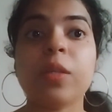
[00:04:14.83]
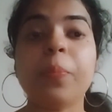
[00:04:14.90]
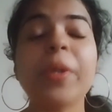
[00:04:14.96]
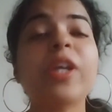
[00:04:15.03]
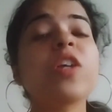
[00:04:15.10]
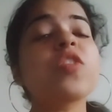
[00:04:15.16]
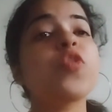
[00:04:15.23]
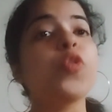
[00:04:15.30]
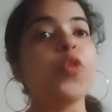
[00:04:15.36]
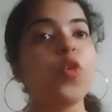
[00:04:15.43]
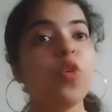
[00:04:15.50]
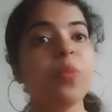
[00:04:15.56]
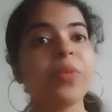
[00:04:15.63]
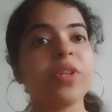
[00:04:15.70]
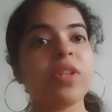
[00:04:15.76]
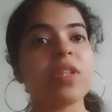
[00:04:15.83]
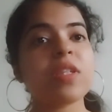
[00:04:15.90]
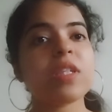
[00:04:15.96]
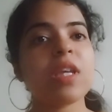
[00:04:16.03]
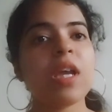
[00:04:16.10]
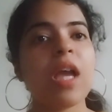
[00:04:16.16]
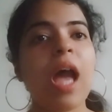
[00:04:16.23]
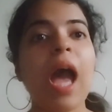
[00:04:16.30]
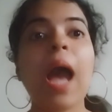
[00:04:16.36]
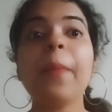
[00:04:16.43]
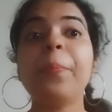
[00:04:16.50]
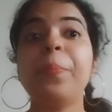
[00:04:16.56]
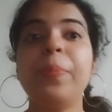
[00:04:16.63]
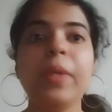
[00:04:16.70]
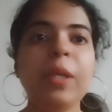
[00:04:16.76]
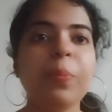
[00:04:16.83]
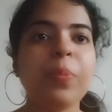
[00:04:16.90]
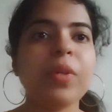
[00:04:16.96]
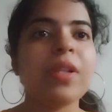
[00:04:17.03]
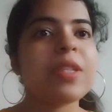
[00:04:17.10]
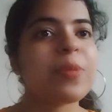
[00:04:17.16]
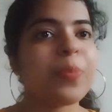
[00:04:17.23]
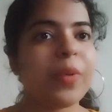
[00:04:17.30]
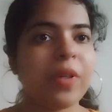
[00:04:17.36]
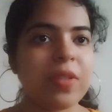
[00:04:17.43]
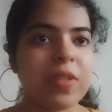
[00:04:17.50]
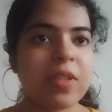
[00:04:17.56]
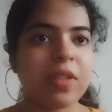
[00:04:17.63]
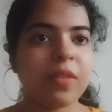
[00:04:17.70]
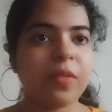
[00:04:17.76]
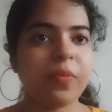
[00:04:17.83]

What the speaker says: because humans are people's person.